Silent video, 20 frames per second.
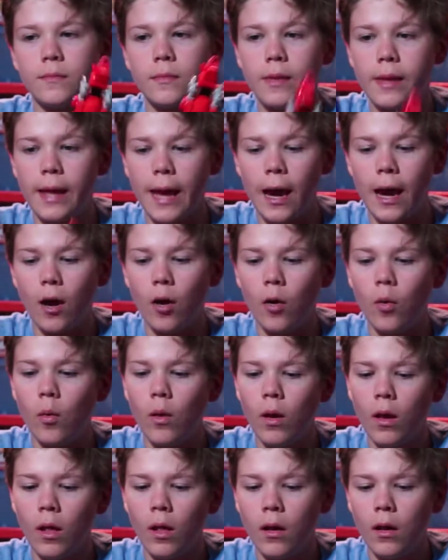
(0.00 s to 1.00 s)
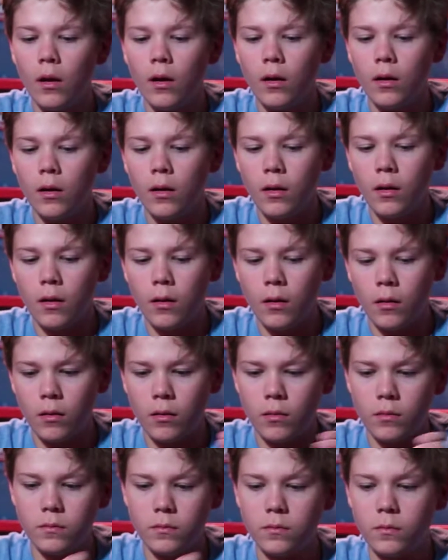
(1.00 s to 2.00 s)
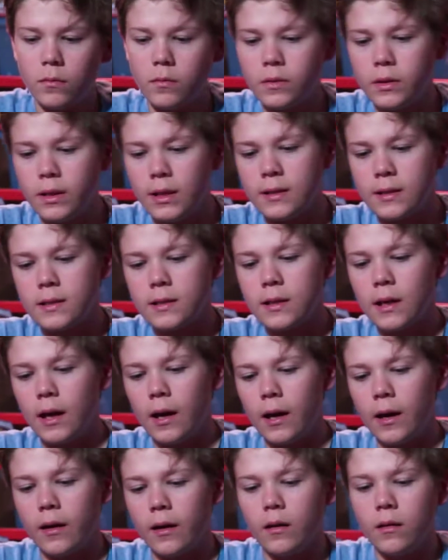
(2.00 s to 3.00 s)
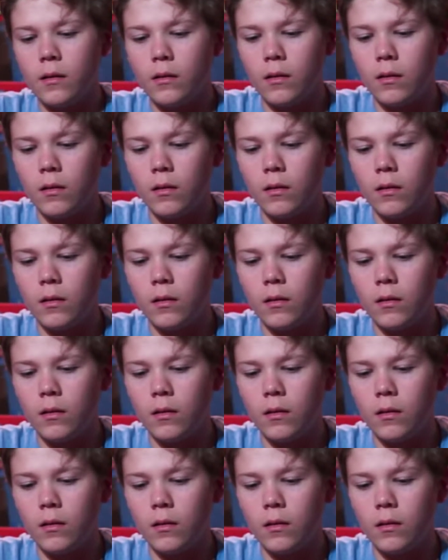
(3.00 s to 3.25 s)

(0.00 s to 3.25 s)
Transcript: Now, this guy